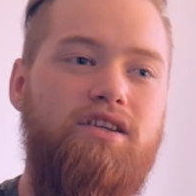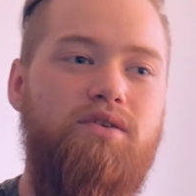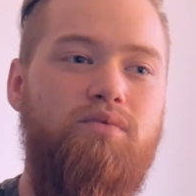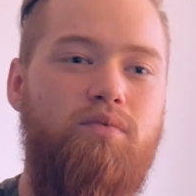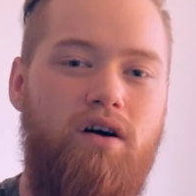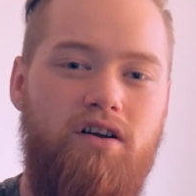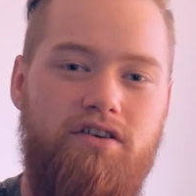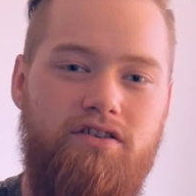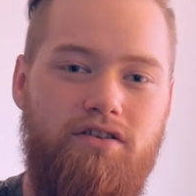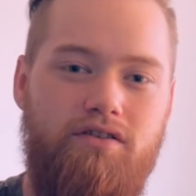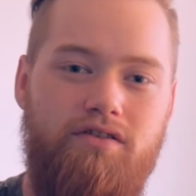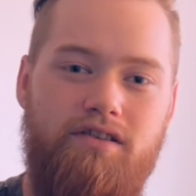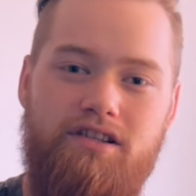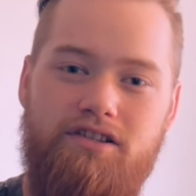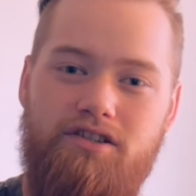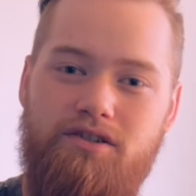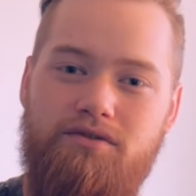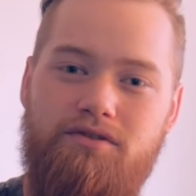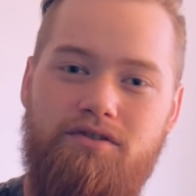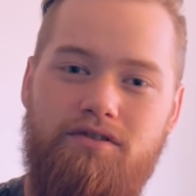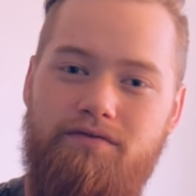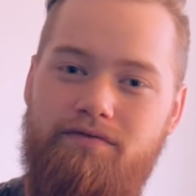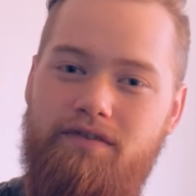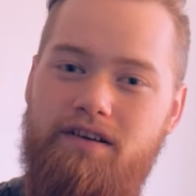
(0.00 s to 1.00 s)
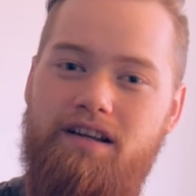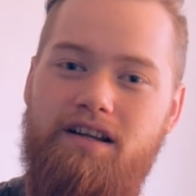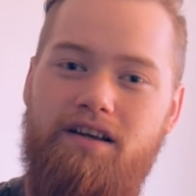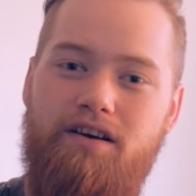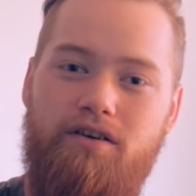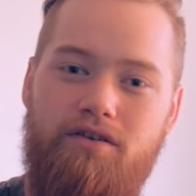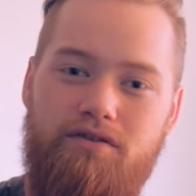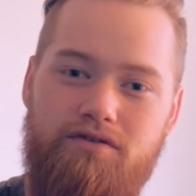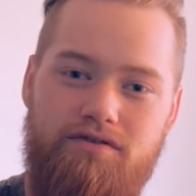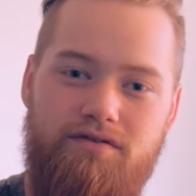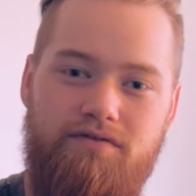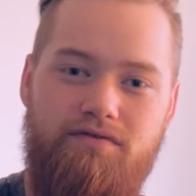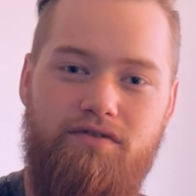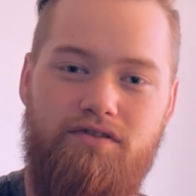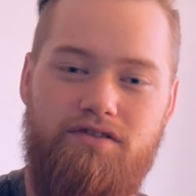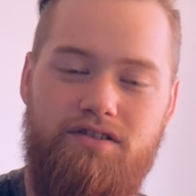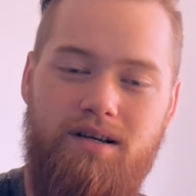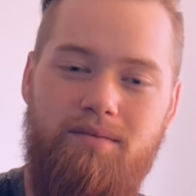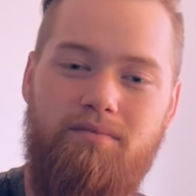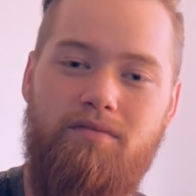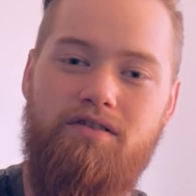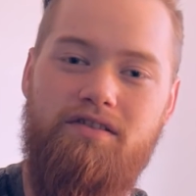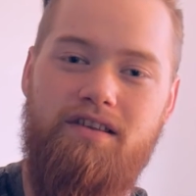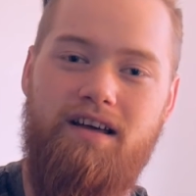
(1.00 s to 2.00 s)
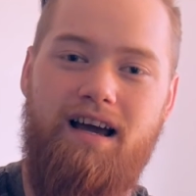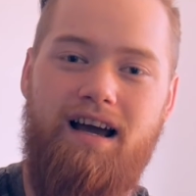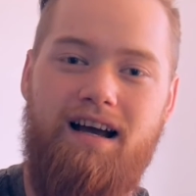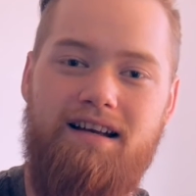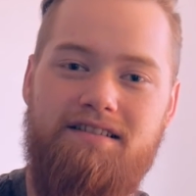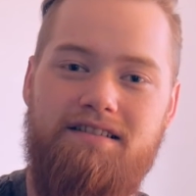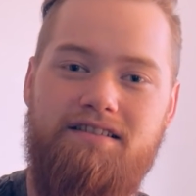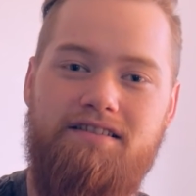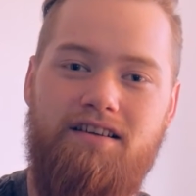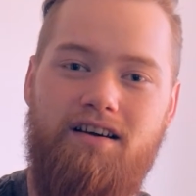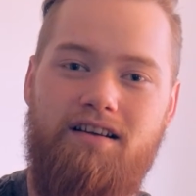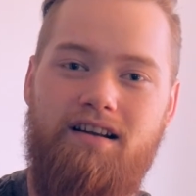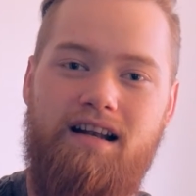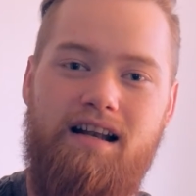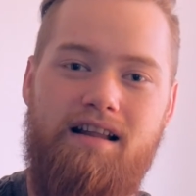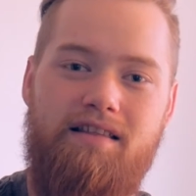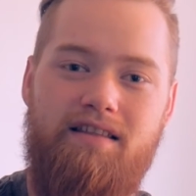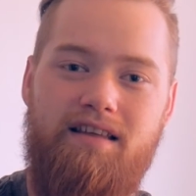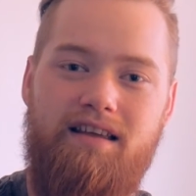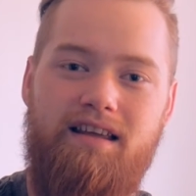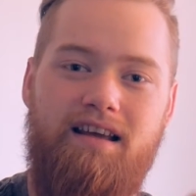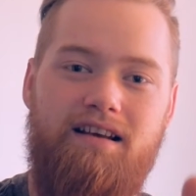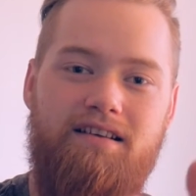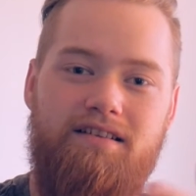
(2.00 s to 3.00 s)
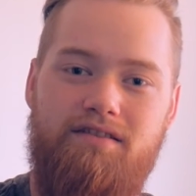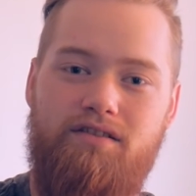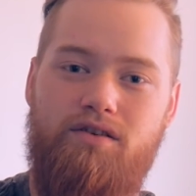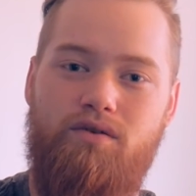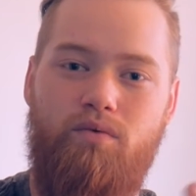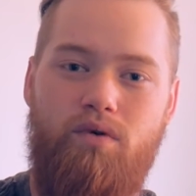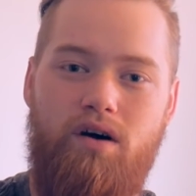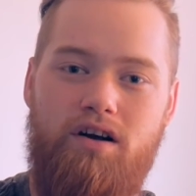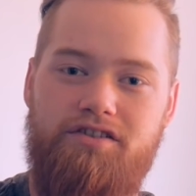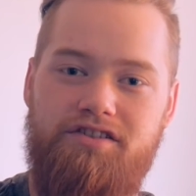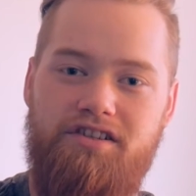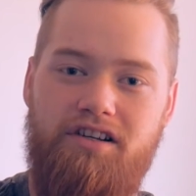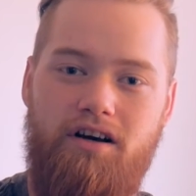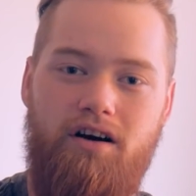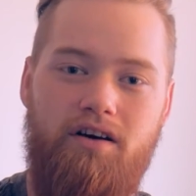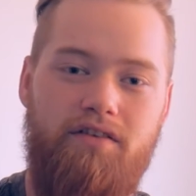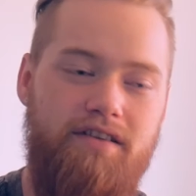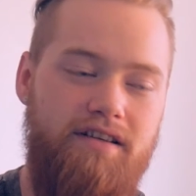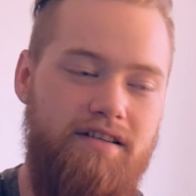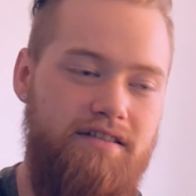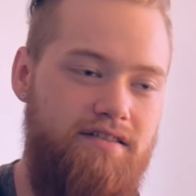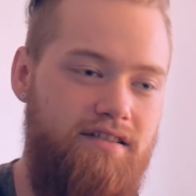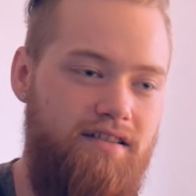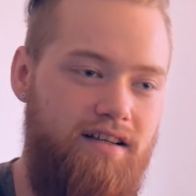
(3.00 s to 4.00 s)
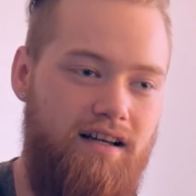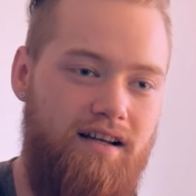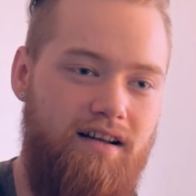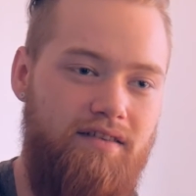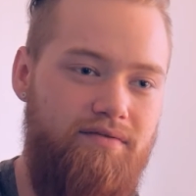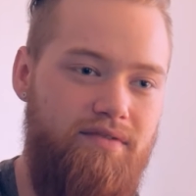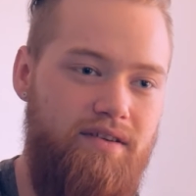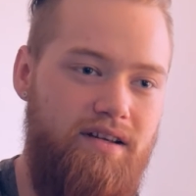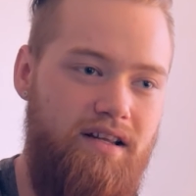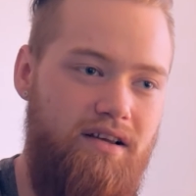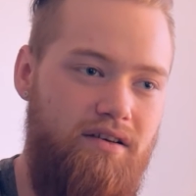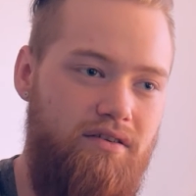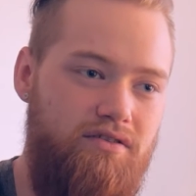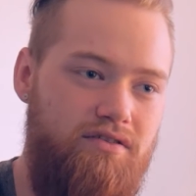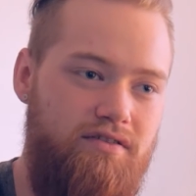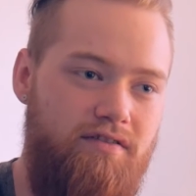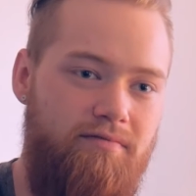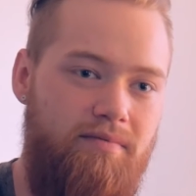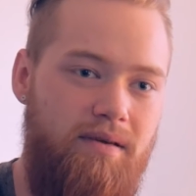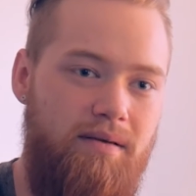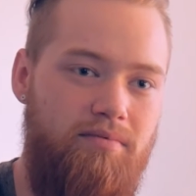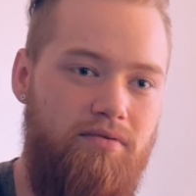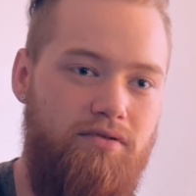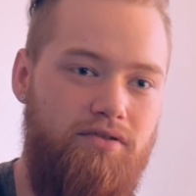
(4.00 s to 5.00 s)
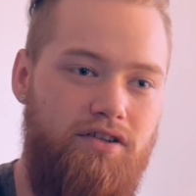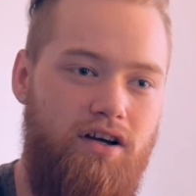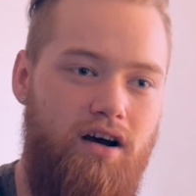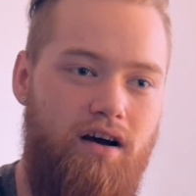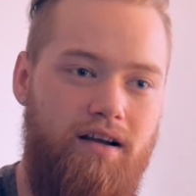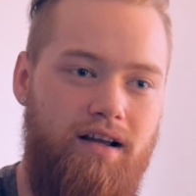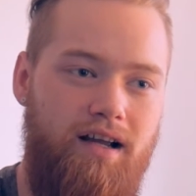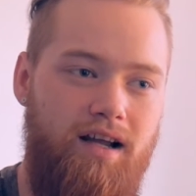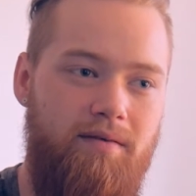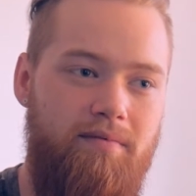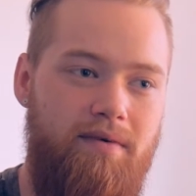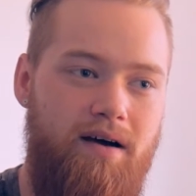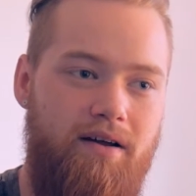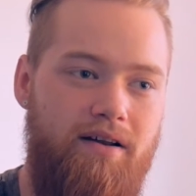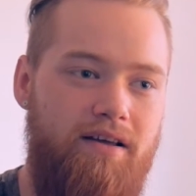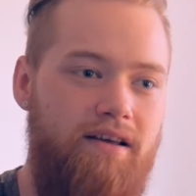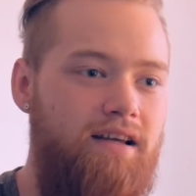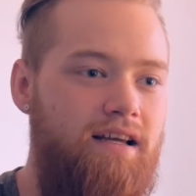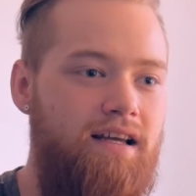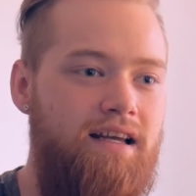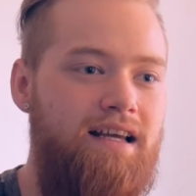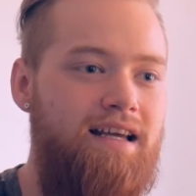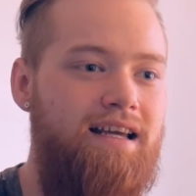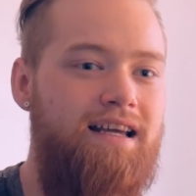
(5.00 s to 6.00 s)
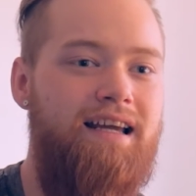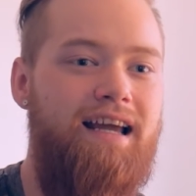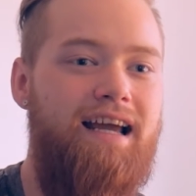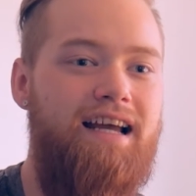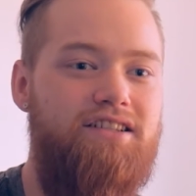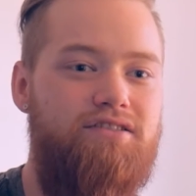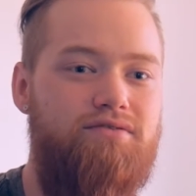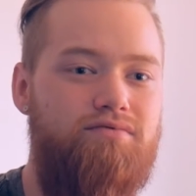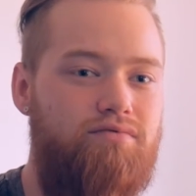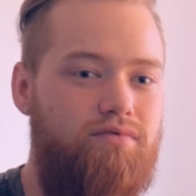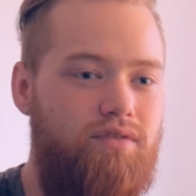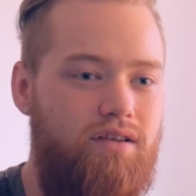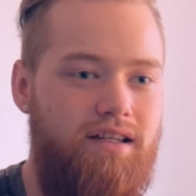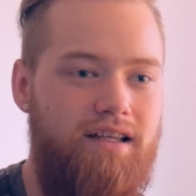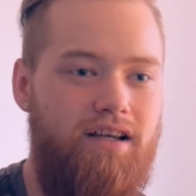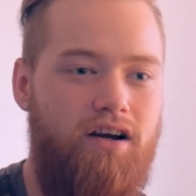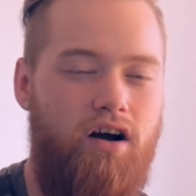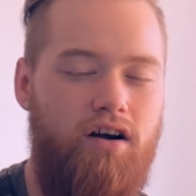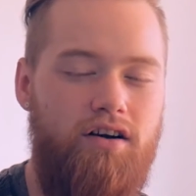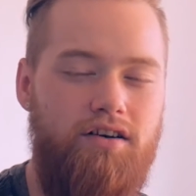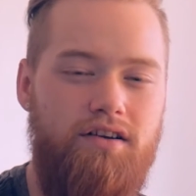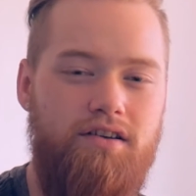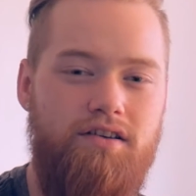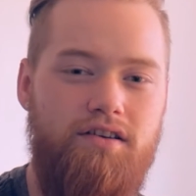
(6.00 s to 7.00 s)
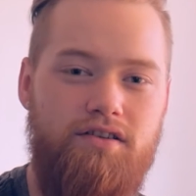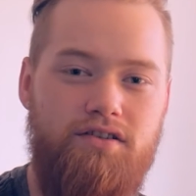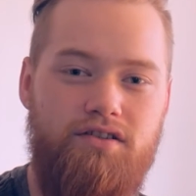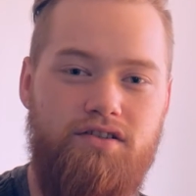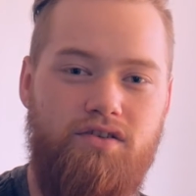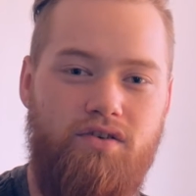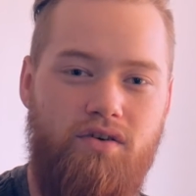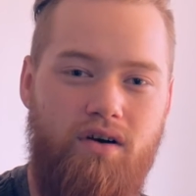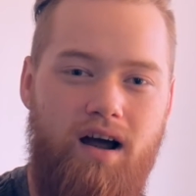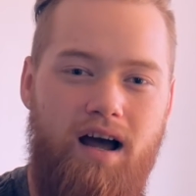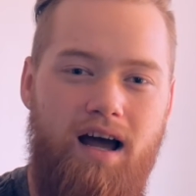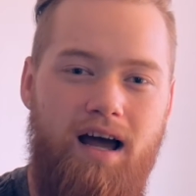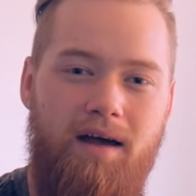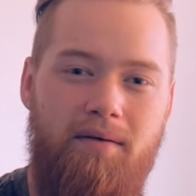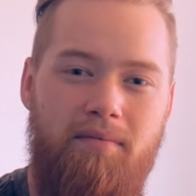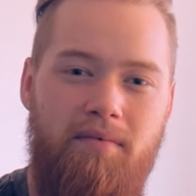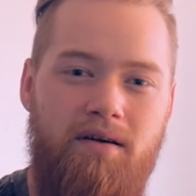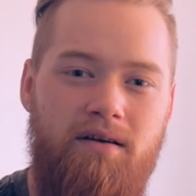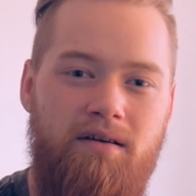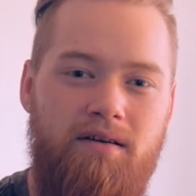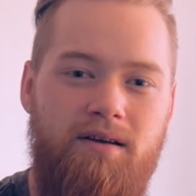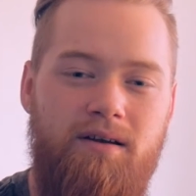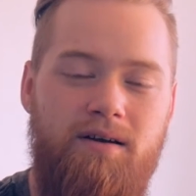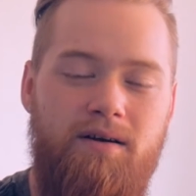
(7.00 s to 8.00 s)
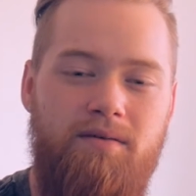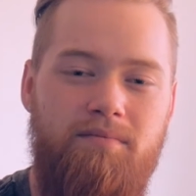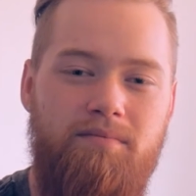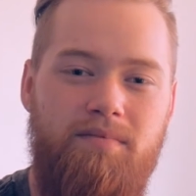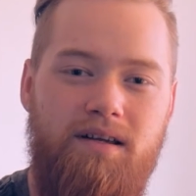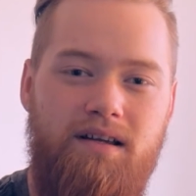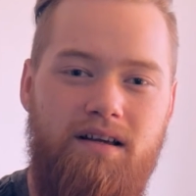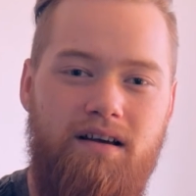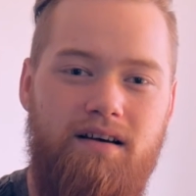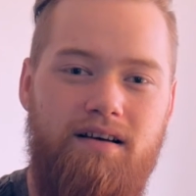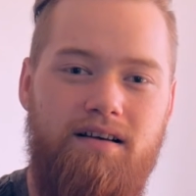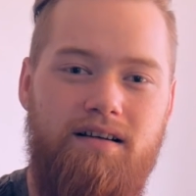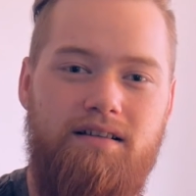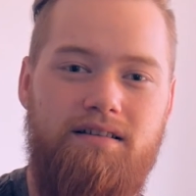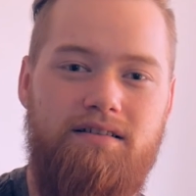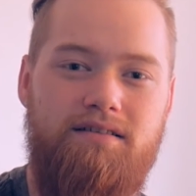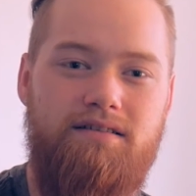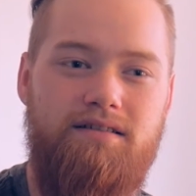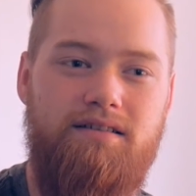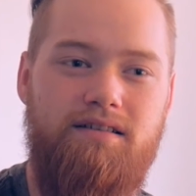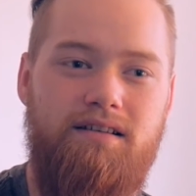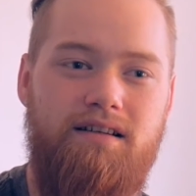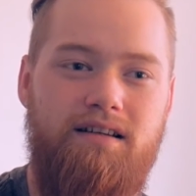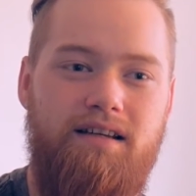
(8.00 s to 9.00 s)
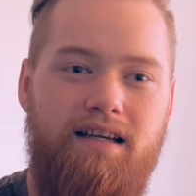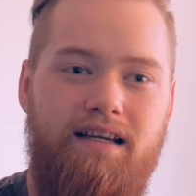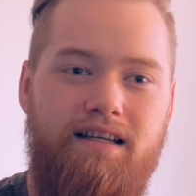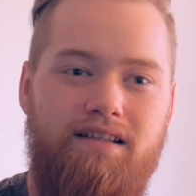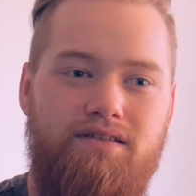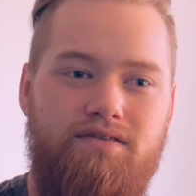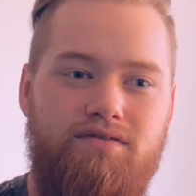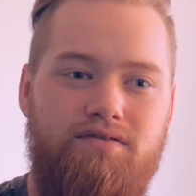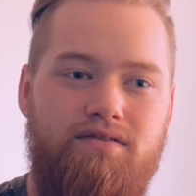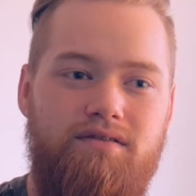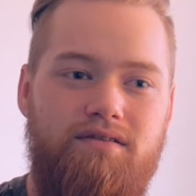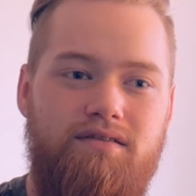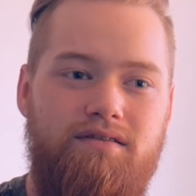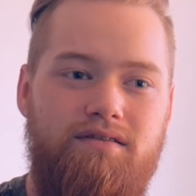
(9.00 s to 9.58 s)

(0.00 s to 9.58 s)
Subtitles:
You watch all these YouTube videos, for someone that hasn't done anything yet and they're watching all these kind of videos of people talking about it, it's really hard to describe, because it's,